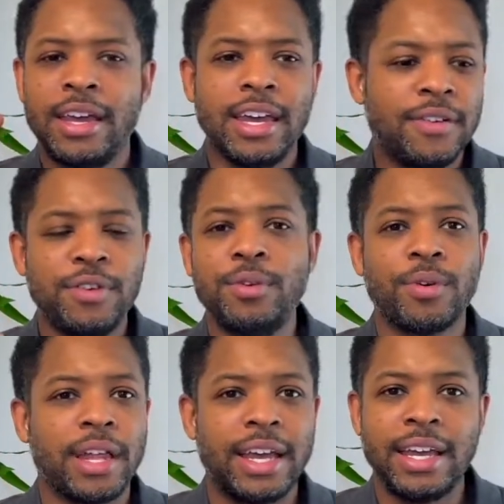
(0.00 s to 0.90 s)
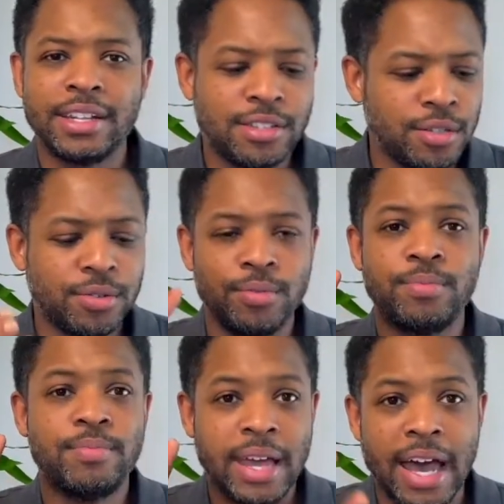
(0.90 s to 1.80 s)
if you were like into
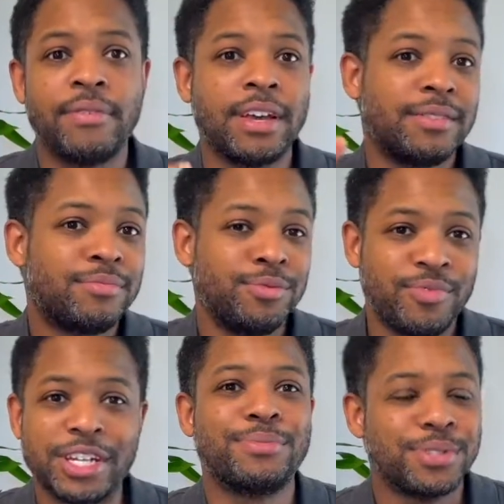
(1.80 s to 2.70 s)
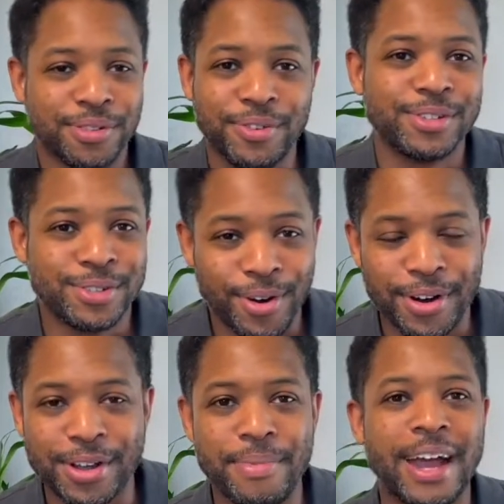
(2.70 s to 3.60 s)
having vegetables and fruits growing
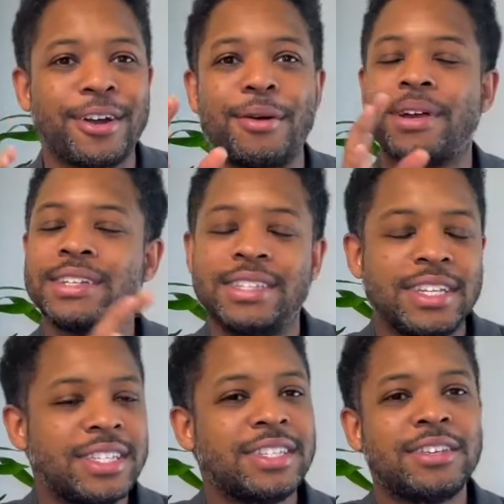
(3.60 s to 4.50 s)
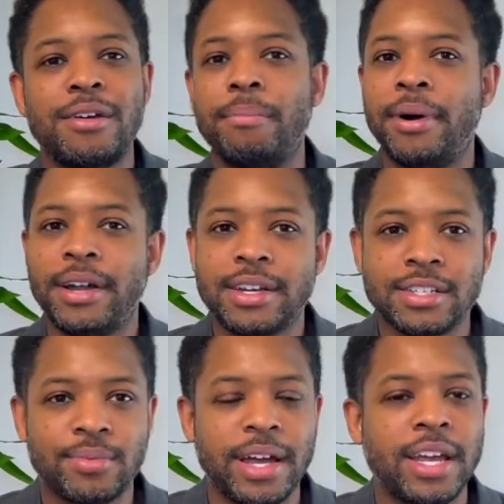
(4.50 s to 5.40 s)
in your backyard, because this is an
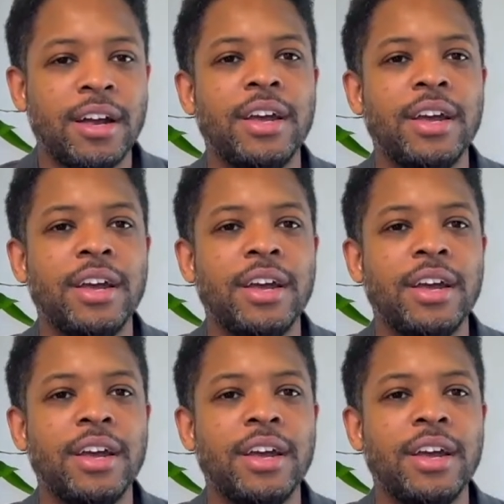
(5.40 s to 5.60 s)
abundance right here.